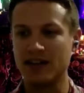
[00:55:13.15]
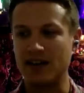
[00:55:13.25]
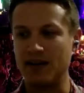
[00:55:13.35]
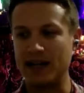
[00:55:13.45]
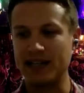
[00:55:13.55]

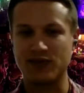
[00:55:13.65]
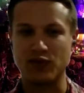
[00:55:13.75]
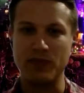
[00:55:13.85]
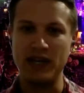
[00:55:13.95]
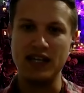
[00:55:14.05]
Uh, I guess
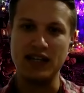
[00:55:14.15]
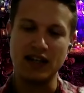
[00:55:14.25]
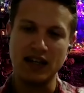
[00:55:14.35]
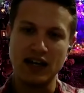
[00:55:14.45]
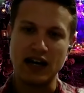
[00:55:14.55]
for
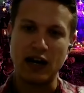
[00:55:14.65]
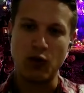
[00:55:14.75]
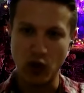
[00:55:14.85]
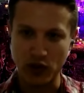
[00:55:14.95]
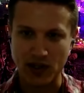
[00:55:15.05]
me, I
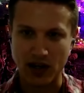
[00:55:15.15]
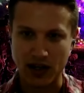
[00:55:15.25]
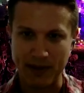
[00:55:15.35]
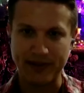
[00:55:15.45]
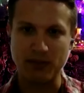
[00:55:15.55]
will talk
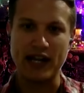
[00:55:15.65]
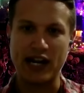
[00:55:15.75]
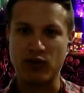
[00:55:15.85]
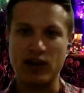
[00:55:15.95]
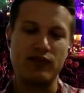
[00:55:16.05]
about the
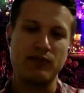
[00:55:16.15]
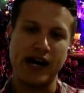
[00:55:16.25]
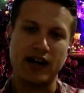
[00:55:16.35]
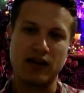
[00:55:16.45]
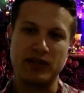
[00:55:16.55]
Black Raven
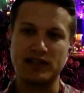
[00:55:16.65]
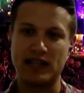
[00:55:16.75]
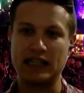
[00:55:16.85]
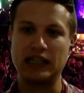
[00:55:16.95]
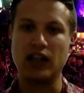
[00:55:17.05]
Manor because
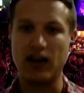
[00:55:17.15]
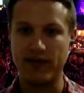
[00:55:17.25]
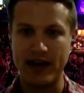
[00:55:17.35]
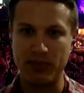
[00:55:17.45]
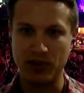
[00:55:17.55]
I
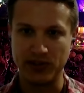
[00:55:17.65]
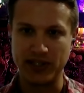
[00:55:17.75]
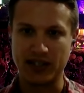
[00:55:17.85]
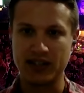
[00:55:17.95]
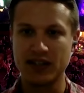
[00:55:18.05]
love that
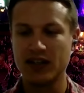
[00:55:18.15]
building.